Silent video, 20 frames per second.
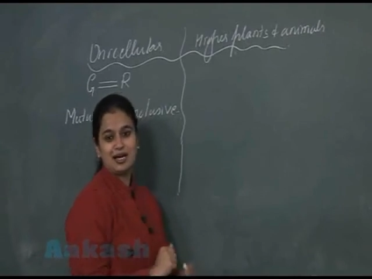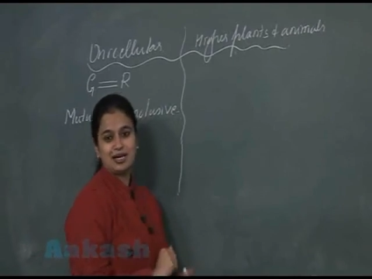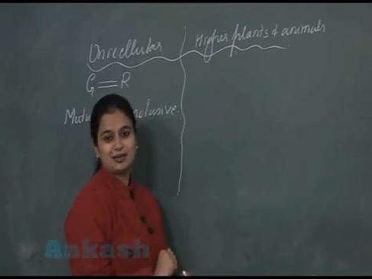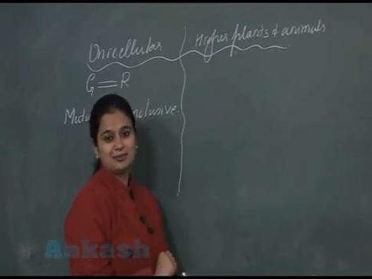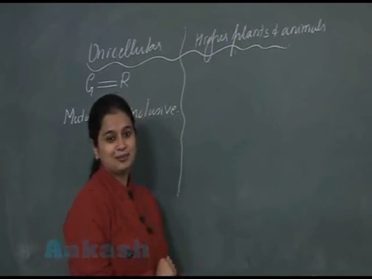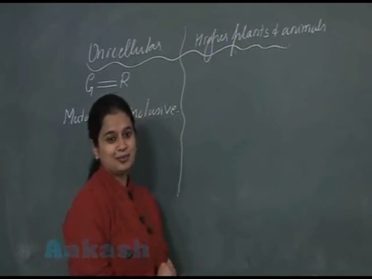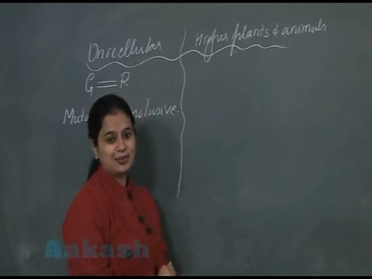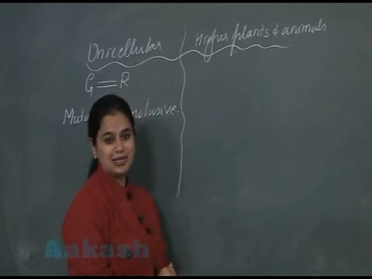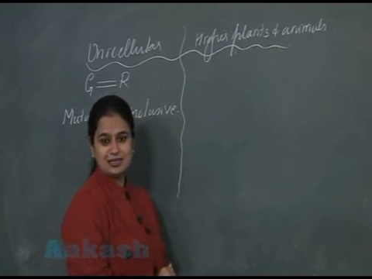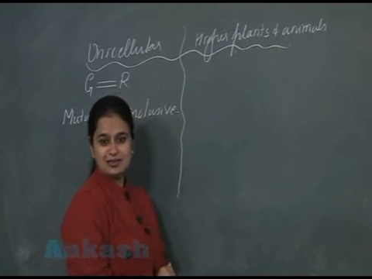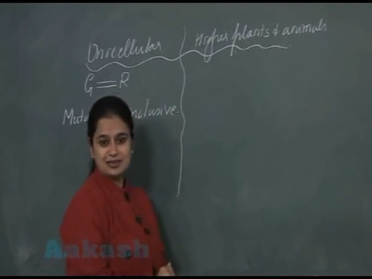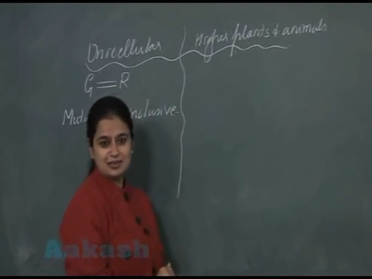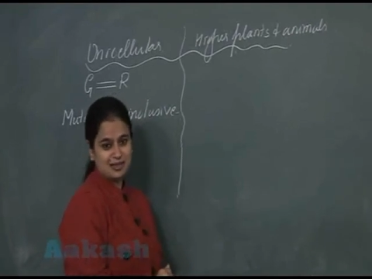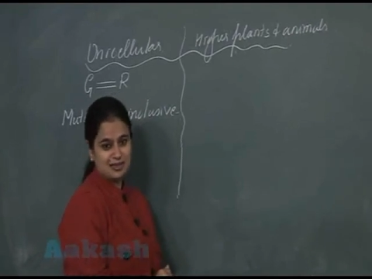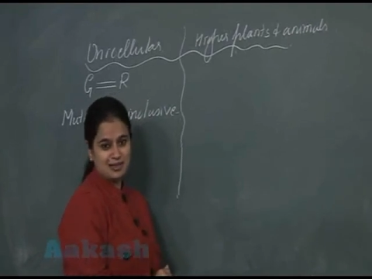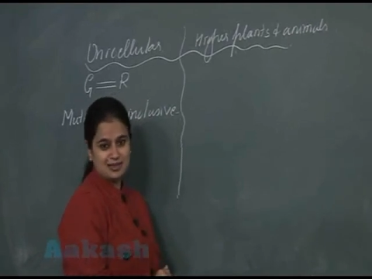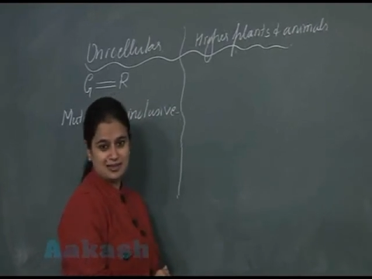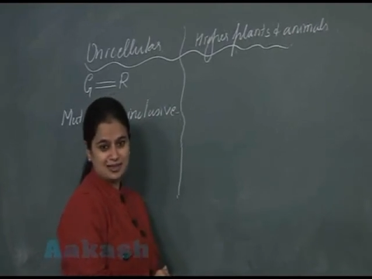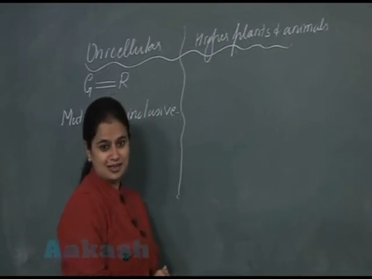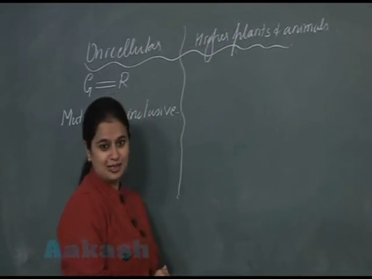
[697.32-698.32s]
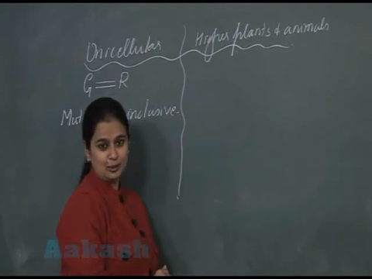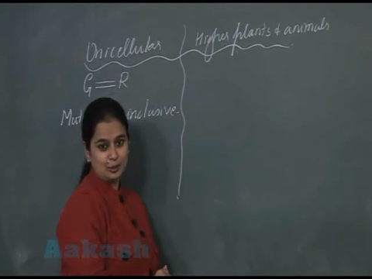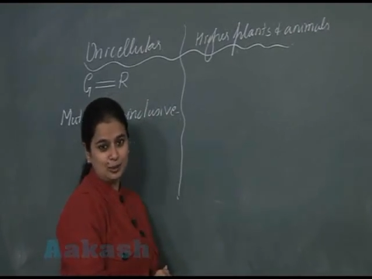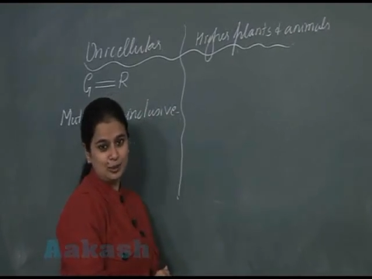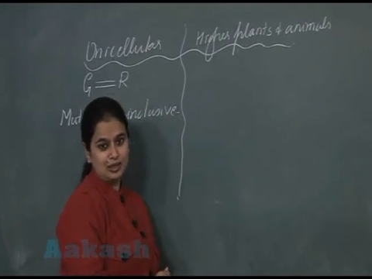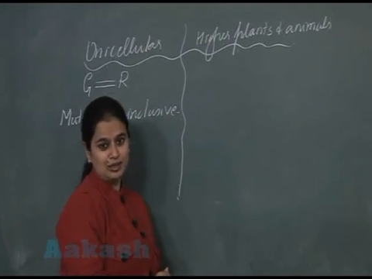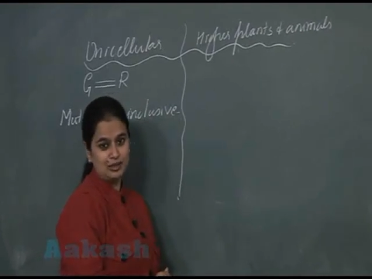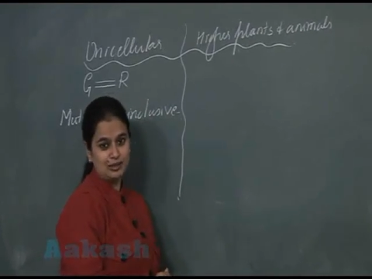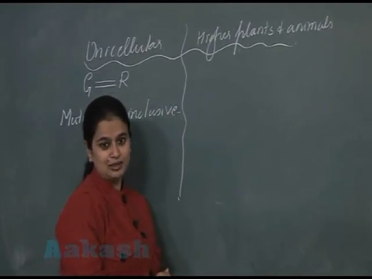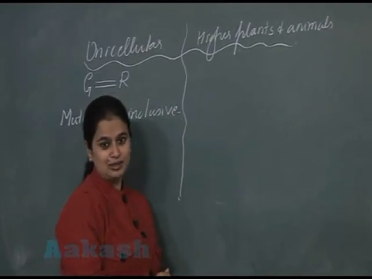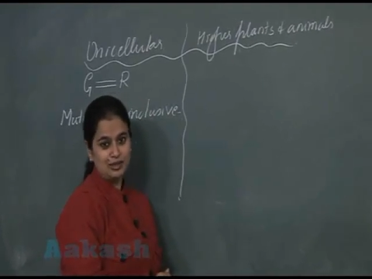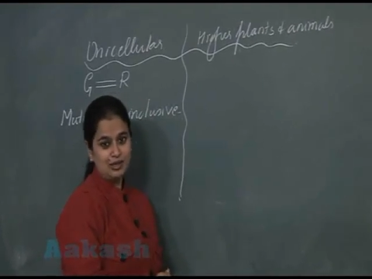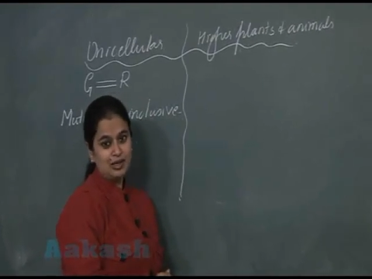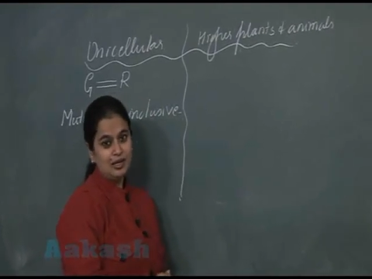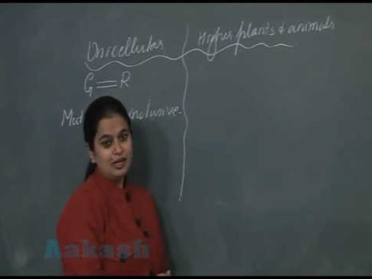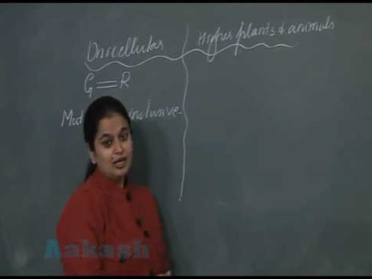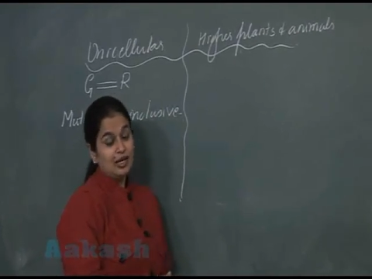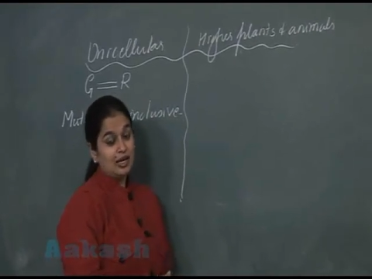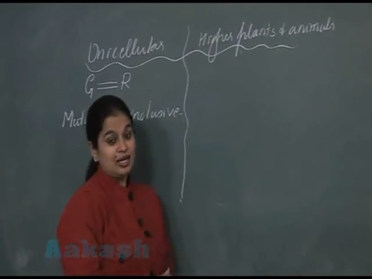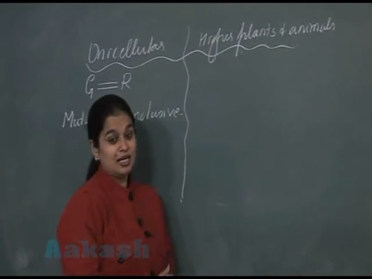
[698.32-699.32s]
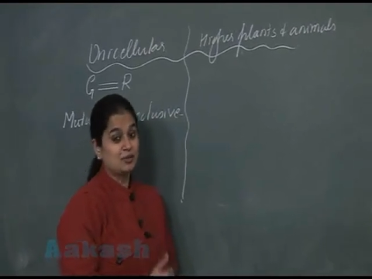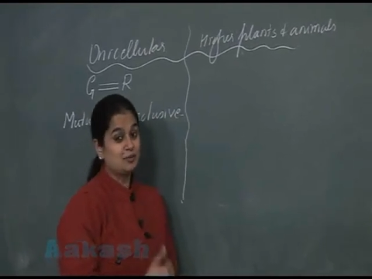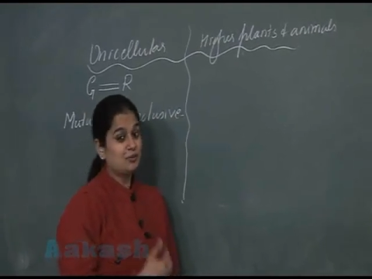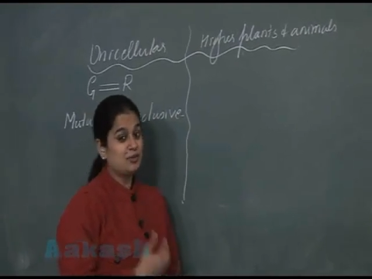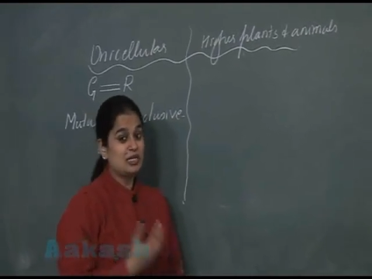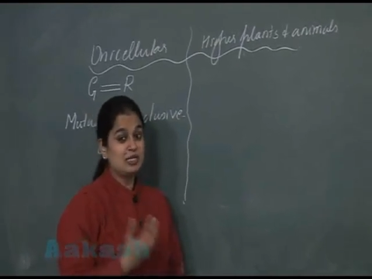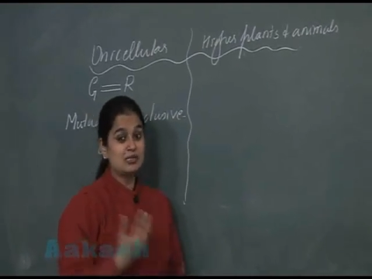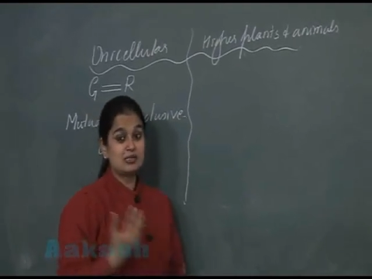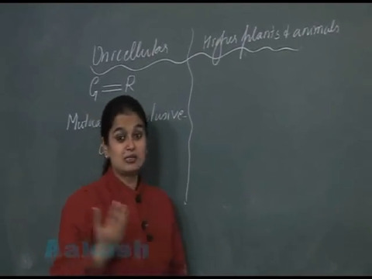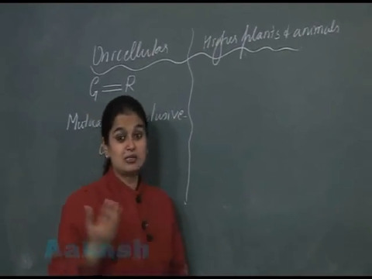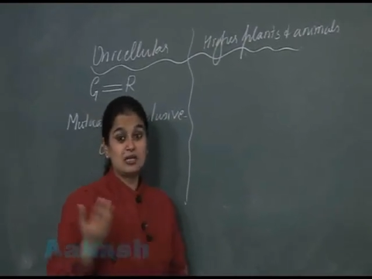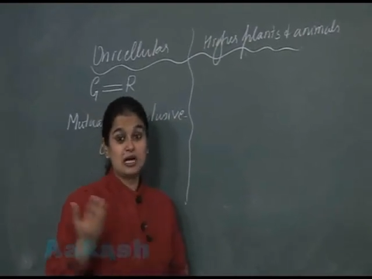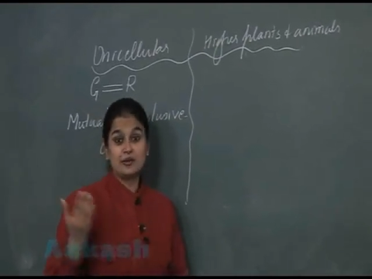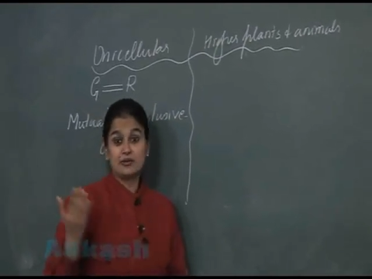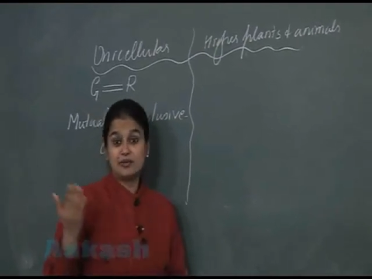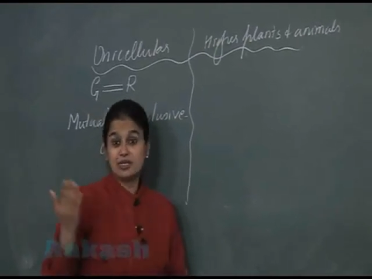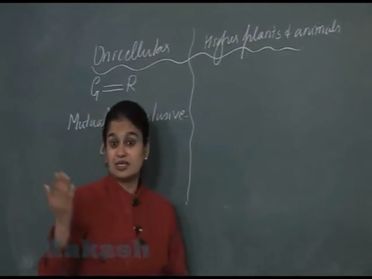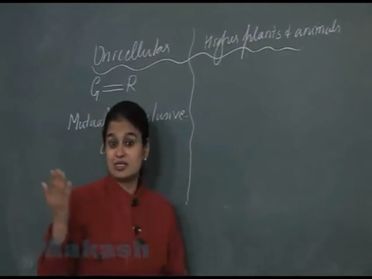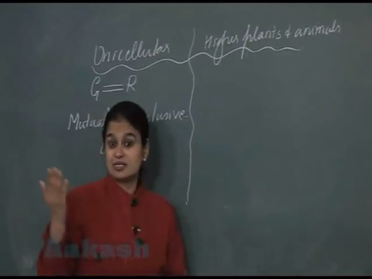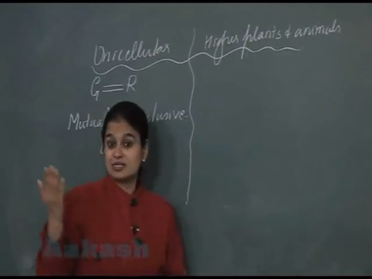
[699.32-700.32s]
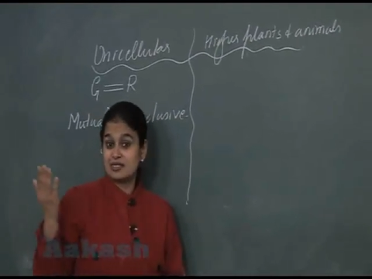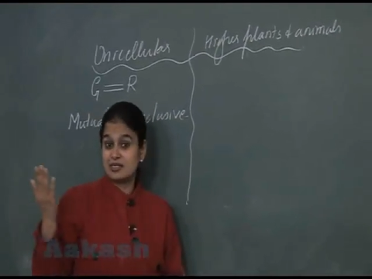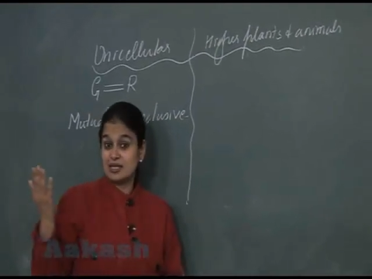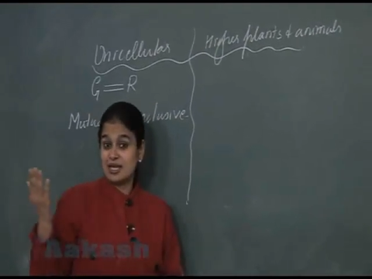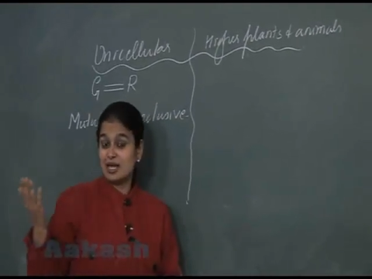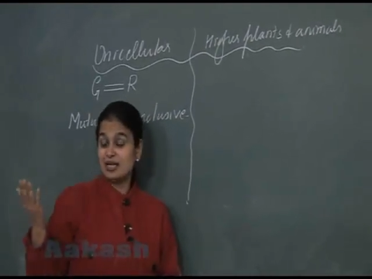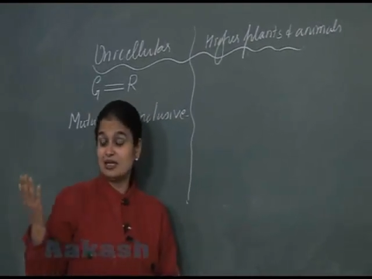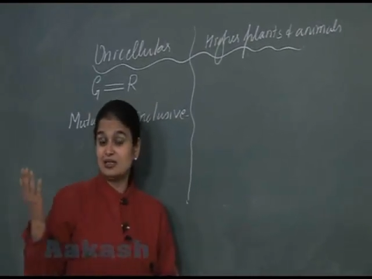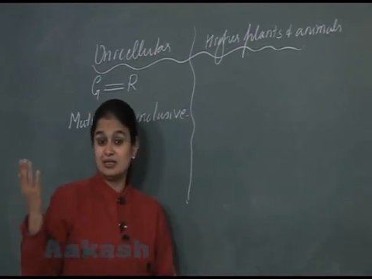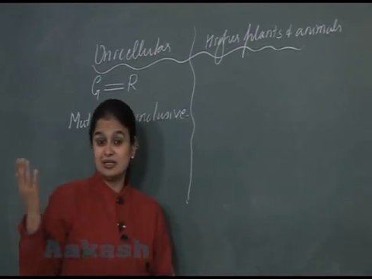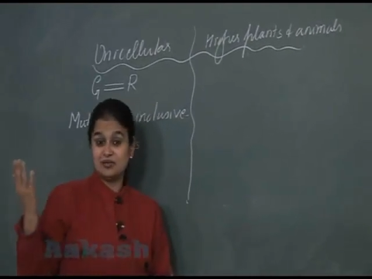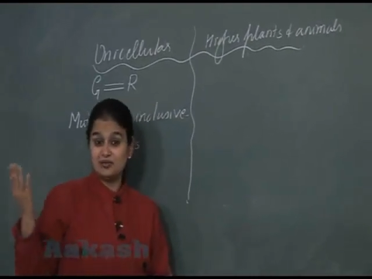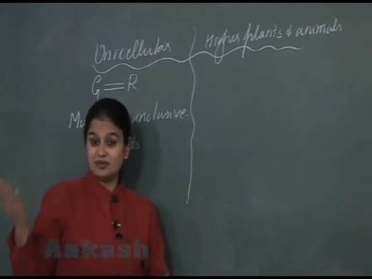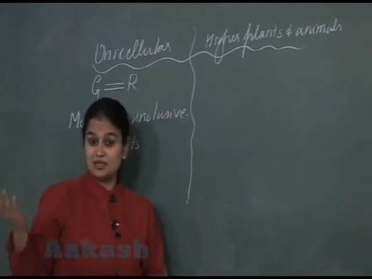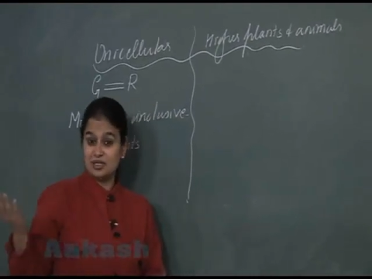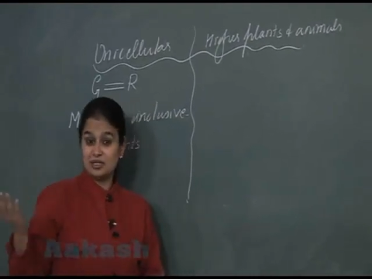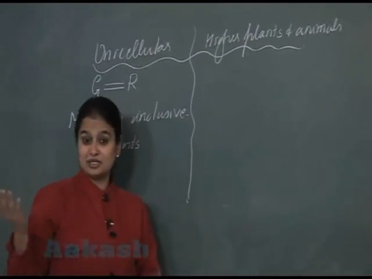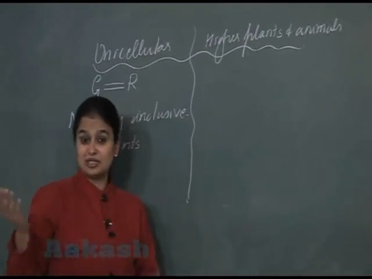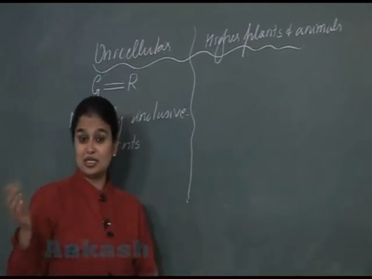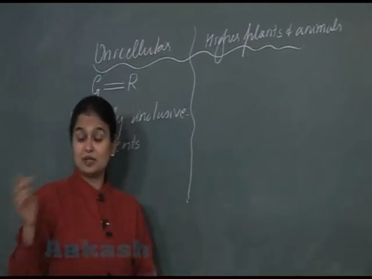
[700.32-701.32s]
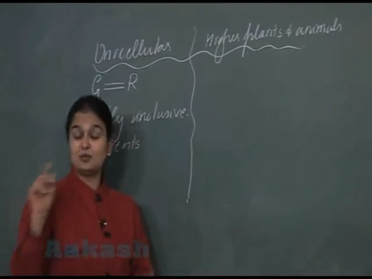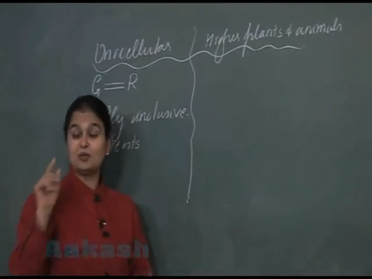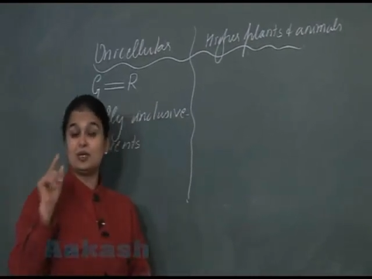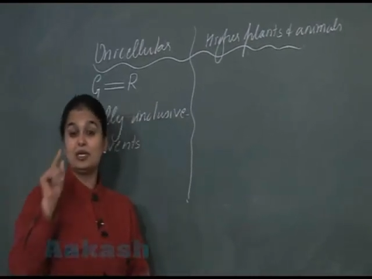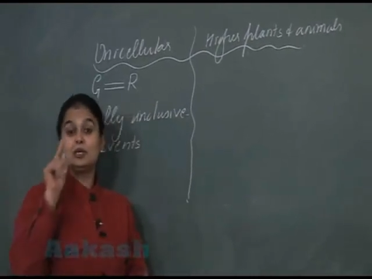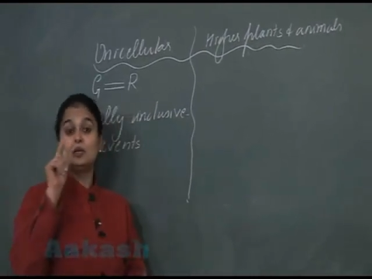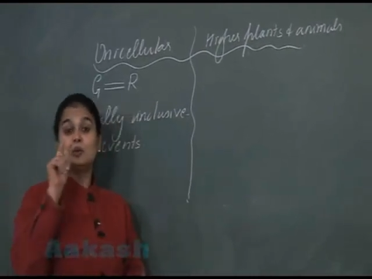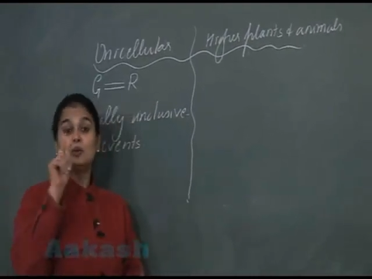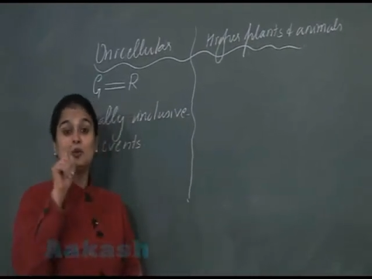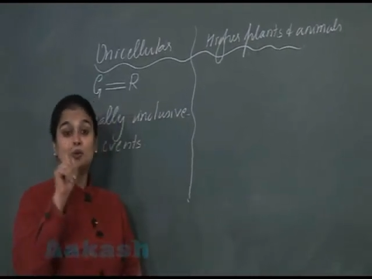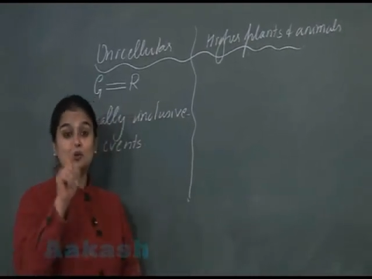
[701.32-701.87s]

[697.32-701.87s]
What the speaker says: are multicellular. It means now the cell division will